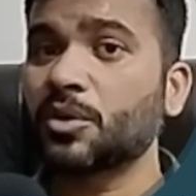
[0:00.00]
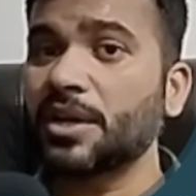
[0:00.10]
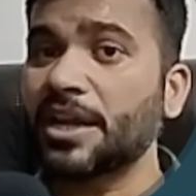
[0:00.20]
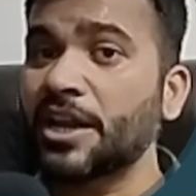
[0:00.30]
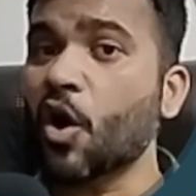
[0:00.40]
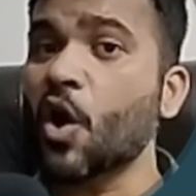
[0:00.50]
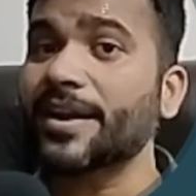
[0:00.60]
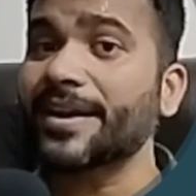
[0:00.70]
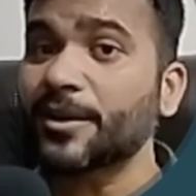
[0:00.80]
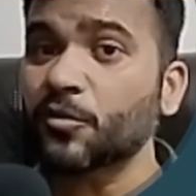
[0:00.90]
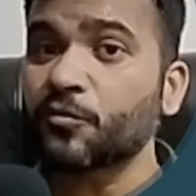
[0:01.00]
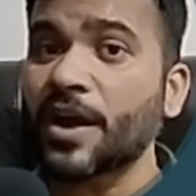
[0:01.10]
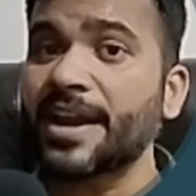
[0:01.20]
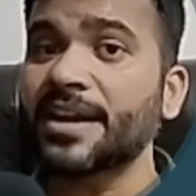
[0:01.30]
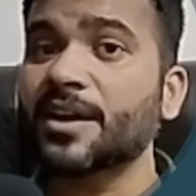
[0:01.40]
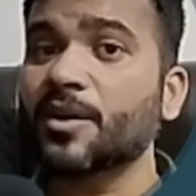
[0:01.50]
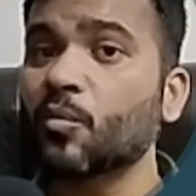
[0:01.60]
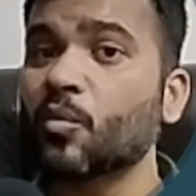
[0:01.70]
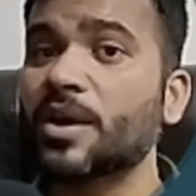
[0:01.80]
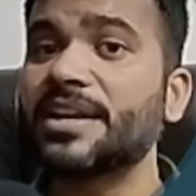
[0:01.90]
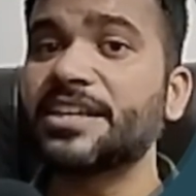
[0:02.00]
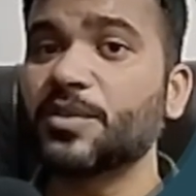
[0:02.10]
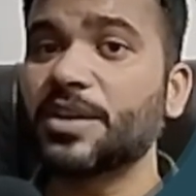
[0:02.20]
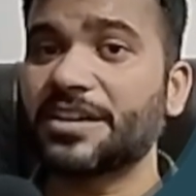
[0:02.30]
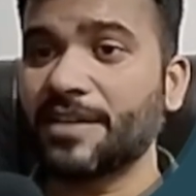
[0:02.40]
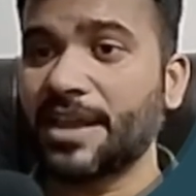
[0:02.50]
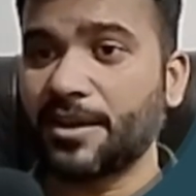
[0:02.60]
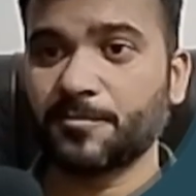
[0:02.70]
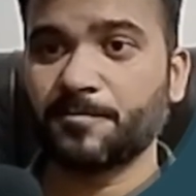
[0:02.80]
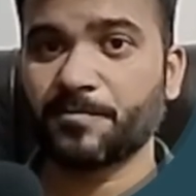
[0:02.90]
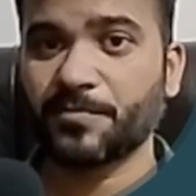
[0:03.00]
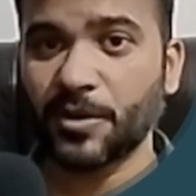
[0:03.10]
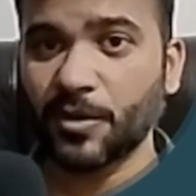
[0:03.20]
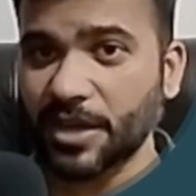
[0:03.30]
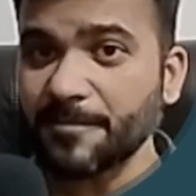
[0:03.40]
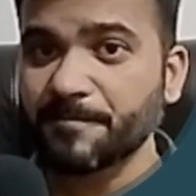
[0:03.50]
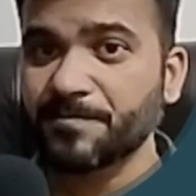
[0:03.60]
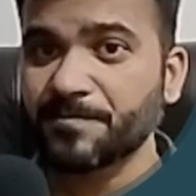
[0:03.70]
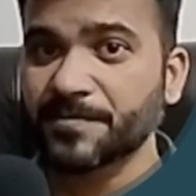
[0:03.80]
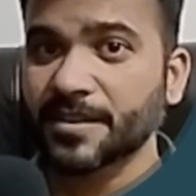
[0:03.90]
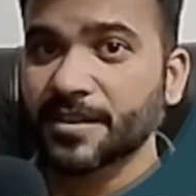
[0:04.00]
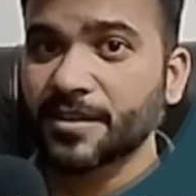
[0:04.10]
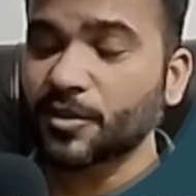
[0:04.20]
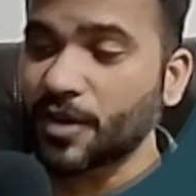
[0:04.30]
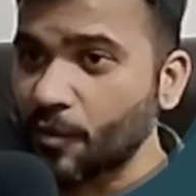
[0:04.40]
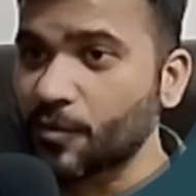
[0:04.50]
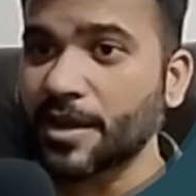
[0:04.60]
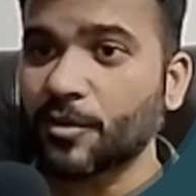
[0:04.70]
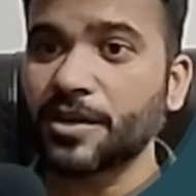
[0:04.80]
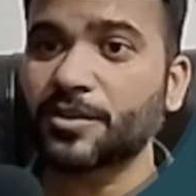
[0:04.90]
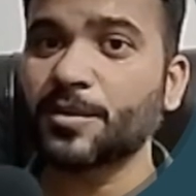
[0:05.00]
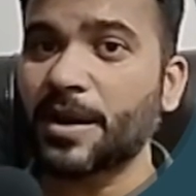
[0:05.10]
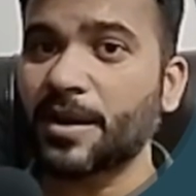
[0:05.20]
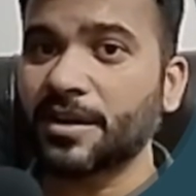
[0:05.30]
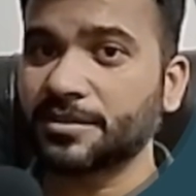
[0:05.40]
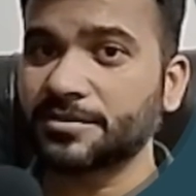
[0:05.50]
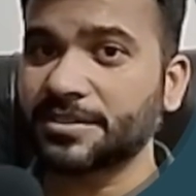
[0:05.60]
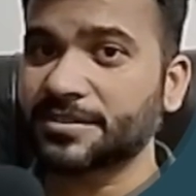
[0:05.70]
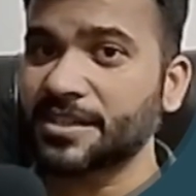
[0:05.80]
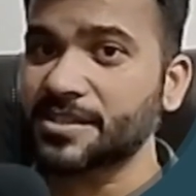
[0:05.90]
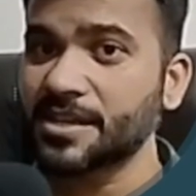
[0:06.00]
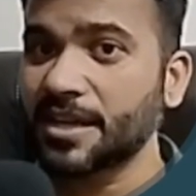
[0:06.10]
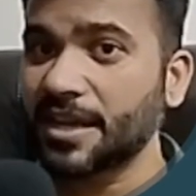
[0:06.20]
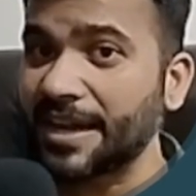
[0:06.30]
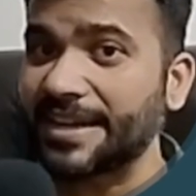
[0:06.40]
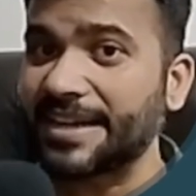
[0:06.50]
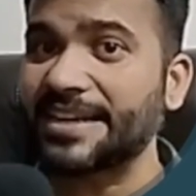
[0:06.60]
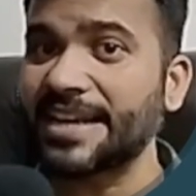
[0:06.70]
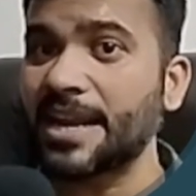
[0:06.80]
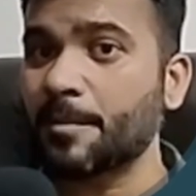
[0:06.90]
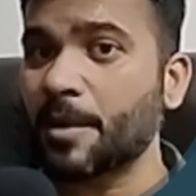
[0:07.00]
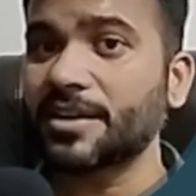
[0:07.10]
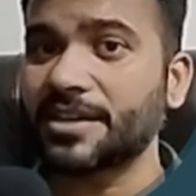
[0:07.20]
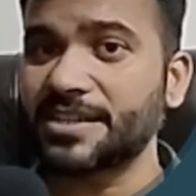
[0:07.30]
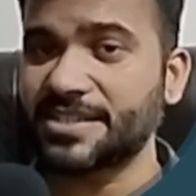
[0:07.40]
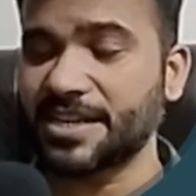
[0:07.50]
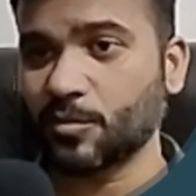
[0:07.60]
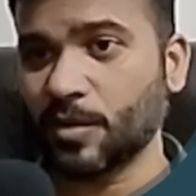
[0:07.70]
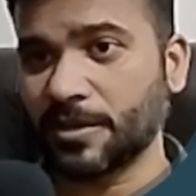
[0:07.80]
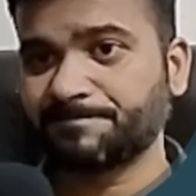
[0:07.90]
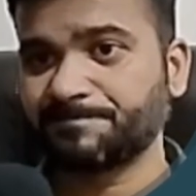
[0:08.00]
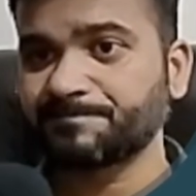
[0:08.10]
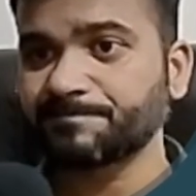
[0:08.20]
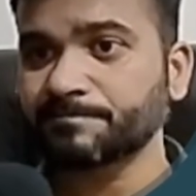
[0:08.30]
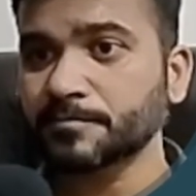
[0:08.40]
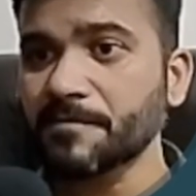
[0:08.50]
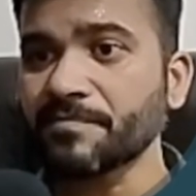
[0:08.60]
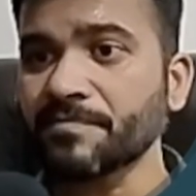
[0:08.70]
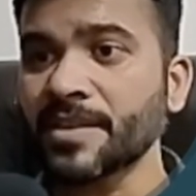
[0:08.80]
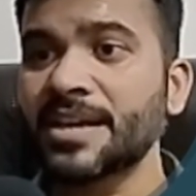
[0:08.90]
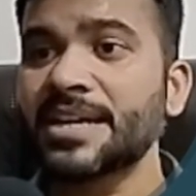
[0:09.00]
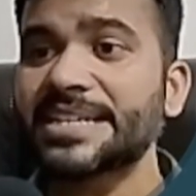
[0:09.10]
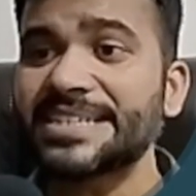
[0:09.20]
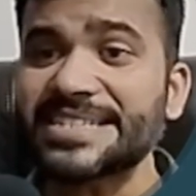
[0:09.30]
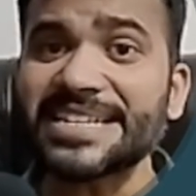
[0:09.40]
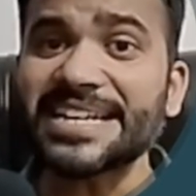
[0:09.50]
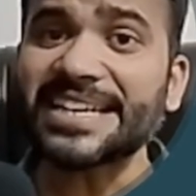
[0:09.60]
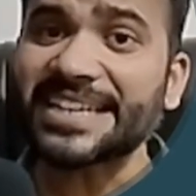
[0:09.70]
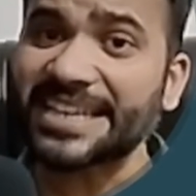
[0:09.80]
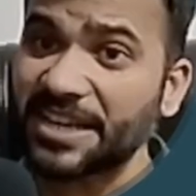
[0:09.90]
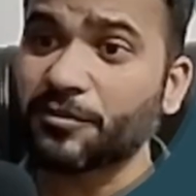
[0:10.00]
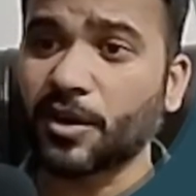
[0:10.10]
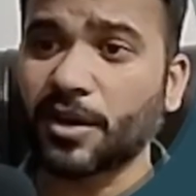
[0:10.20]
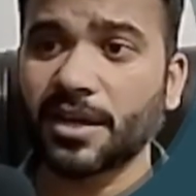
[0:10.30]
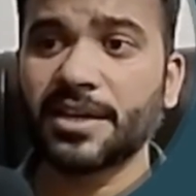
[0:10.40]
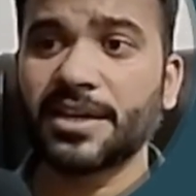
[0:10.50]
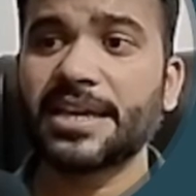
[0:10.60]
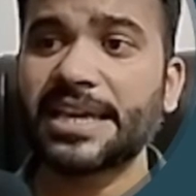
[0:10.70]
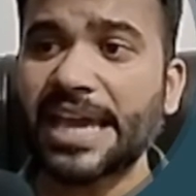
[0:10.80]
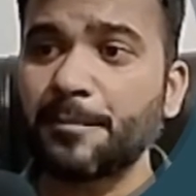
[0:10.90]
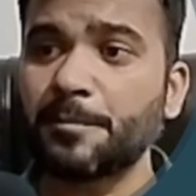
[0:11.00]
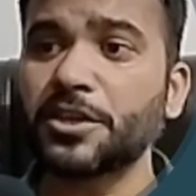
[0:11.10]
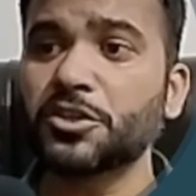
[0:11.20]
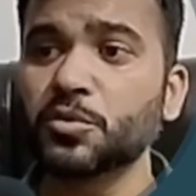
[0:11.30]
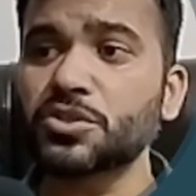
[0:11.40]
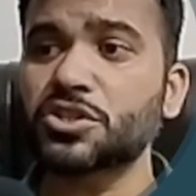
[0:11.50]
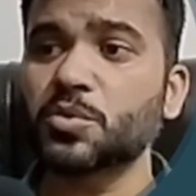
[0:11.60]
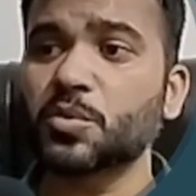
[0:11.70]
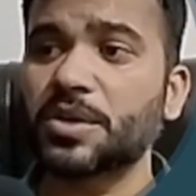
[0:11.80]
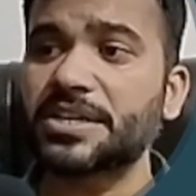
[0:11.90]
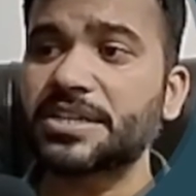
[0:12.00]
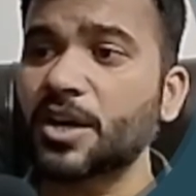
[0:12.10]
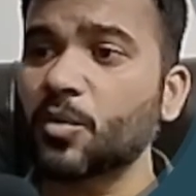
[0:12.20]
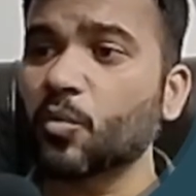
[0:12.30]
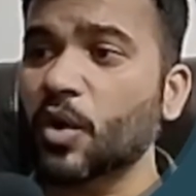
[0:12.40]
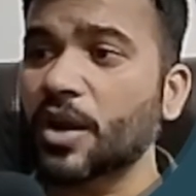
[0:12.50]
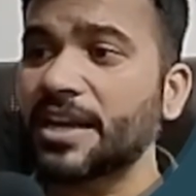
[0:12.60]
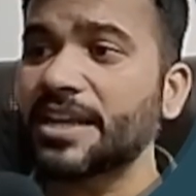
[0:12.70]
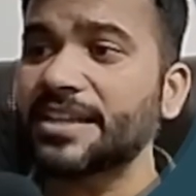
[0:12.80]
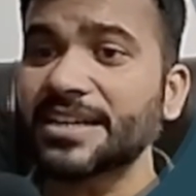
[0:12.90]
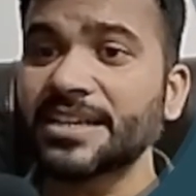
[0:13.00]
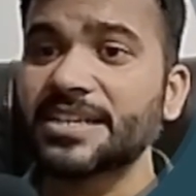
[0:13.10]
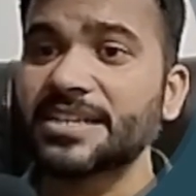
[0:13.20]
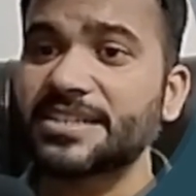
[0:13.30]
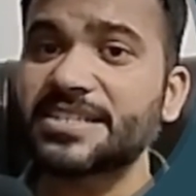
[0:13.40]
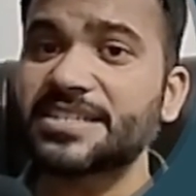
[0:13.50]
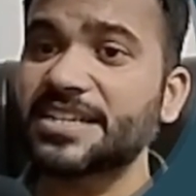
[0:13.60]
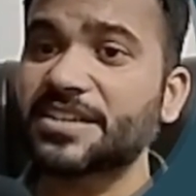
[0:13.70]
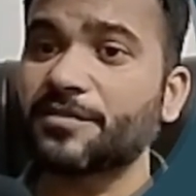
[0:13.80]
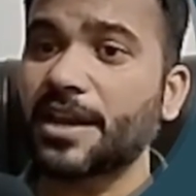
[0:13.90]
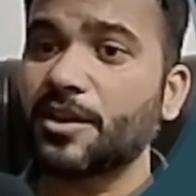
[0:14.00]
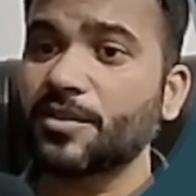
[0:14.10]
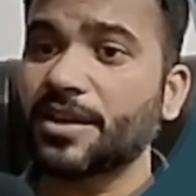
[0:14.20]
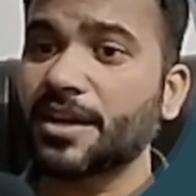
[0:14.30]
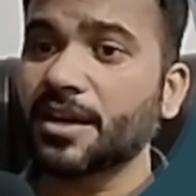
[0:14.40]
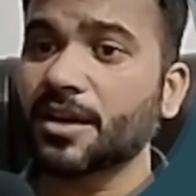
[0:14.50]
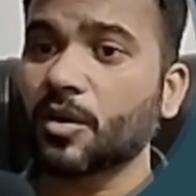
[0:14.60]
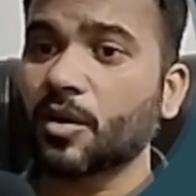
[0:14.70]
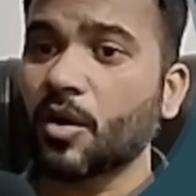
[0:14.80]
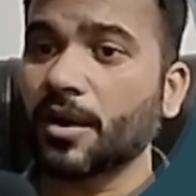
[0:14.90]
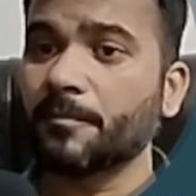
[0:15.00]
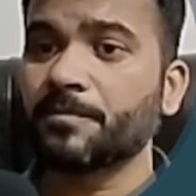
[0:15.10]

in order to find only unique value. Okay? So now we are going to discuss in detail about distinct one. Distinct keyword can be used to return only the distinct value in a column.